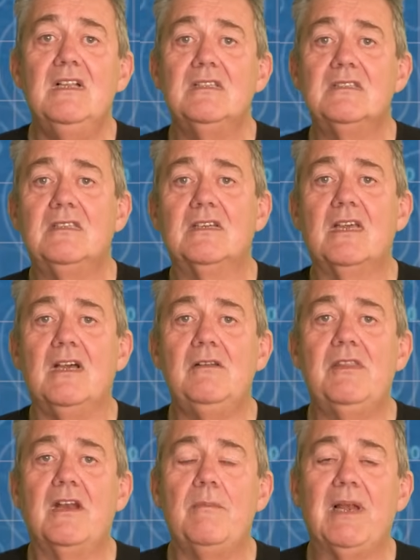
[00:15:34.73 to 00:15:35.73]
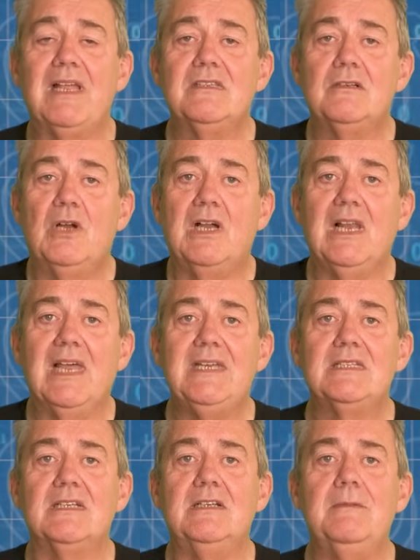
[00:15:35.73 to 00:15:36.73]
to the code that I plan to write
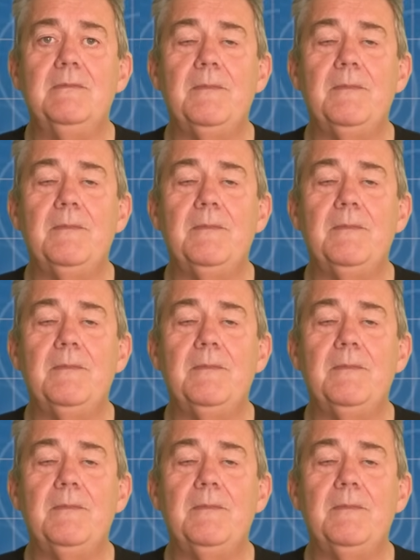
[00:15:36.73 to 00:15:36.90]
later.